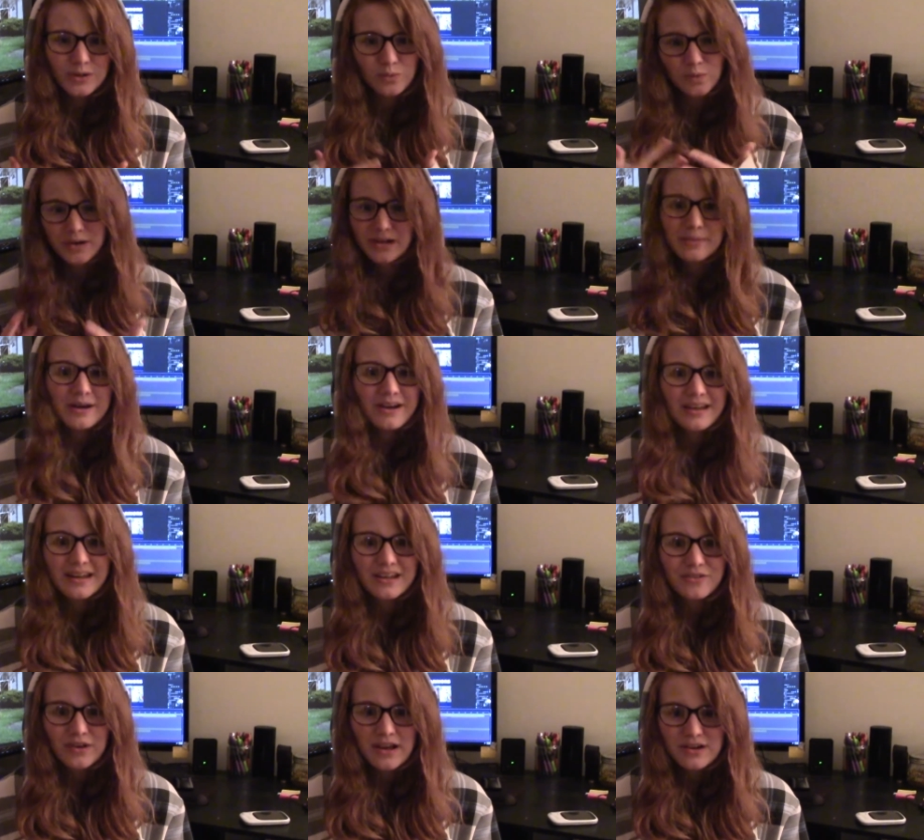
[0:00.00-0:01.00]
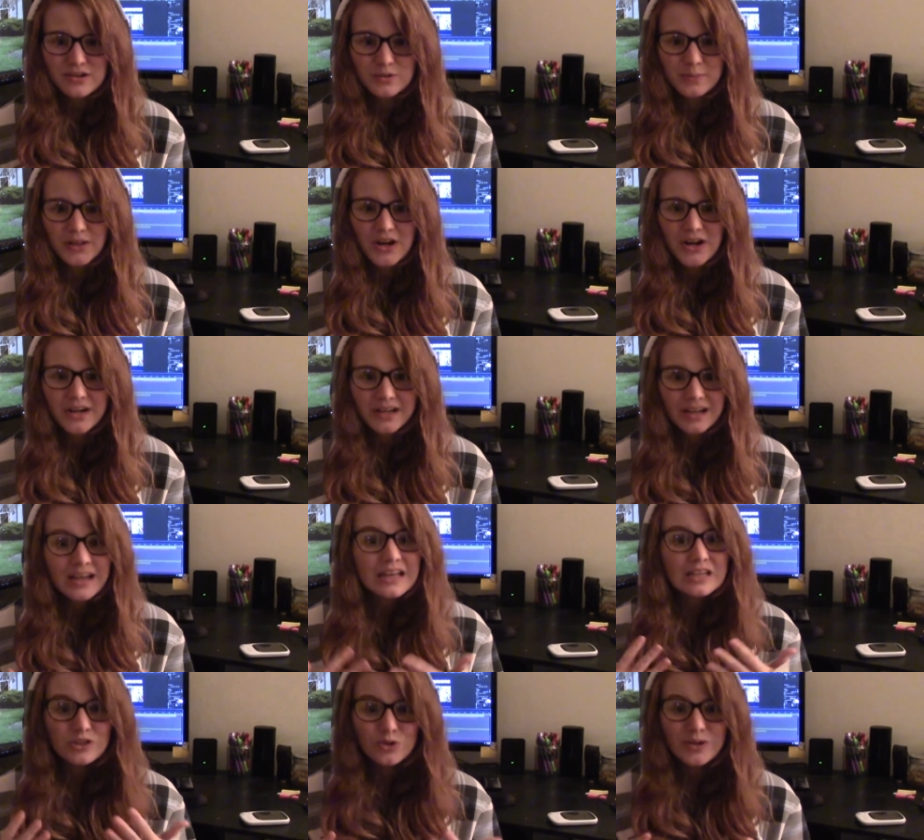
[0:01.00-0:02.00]
are worried about hitting writer's block.
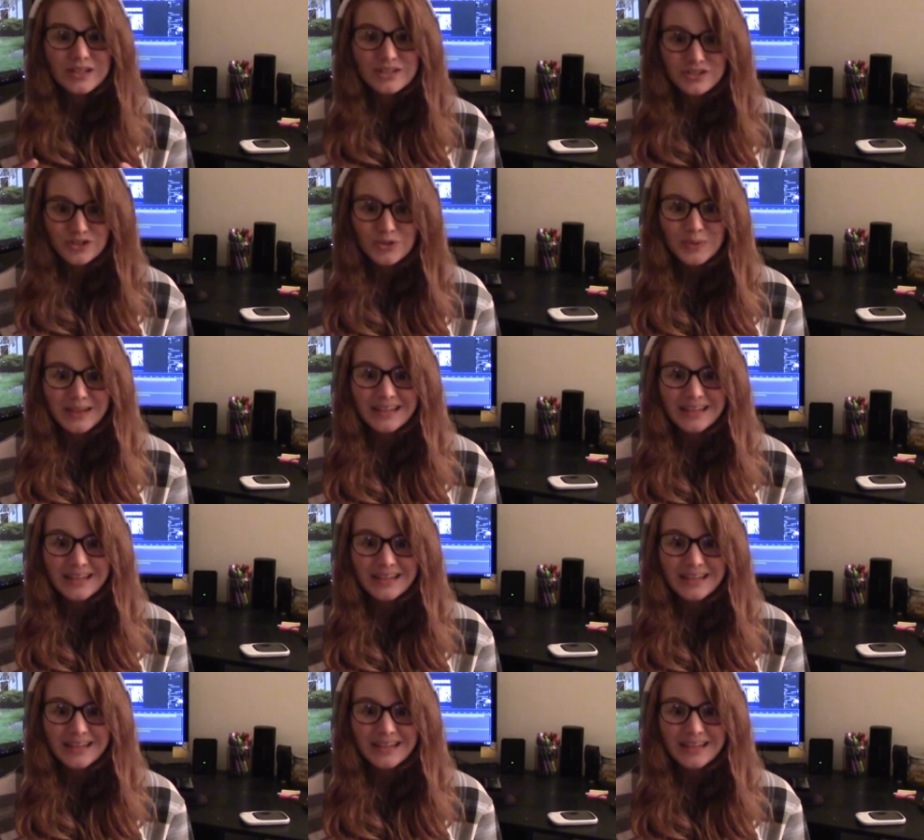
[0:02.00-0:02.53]
You can do